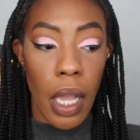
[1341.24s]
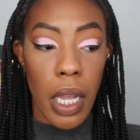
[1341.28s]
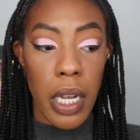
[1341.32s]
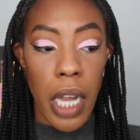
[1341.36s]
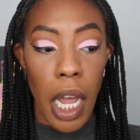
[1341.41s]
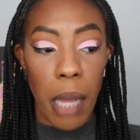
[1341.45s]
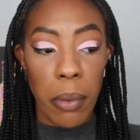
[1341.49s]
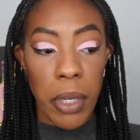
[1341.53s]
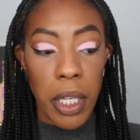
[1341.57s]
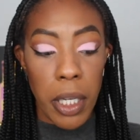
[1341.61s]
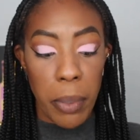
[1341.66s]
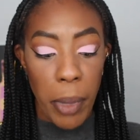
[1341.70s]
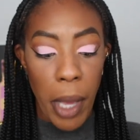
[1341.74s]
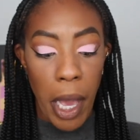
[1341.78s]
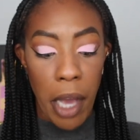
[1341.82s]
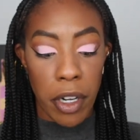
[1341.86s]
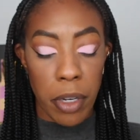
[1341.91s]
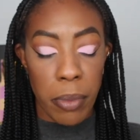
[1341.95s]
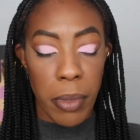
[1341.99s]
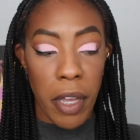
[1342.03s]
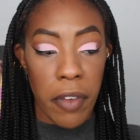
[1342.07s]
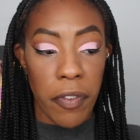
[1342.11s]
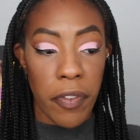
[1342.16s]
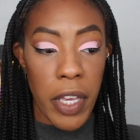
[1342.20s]
Now I'm going to
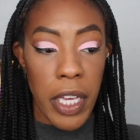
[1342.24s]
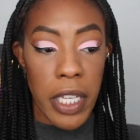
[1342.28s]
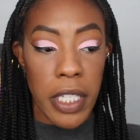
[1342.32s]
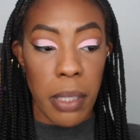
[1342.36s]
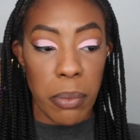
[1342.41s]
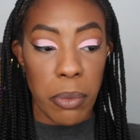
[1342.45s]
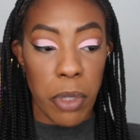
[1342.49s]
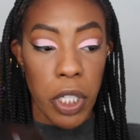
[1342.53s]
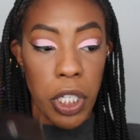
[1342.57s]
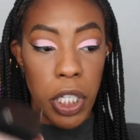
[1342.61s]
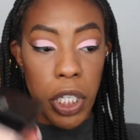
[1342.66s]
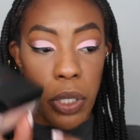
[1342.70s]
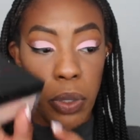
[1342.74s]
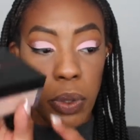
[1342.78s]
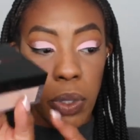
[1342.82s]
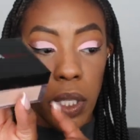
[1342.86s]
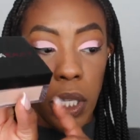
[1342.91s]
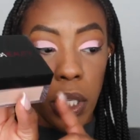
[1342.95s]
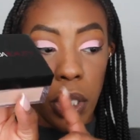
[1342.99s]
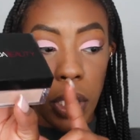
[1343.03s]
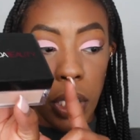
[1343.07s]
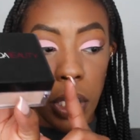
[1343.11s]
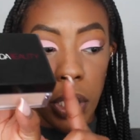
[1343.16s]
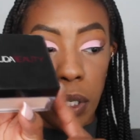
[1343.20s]
powder my face. I'm going to use
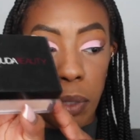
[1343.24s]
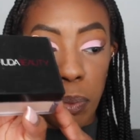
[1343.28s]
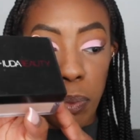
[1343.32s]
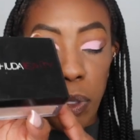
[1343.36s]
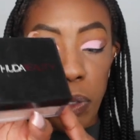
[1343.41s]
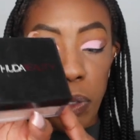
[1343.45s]
the Huda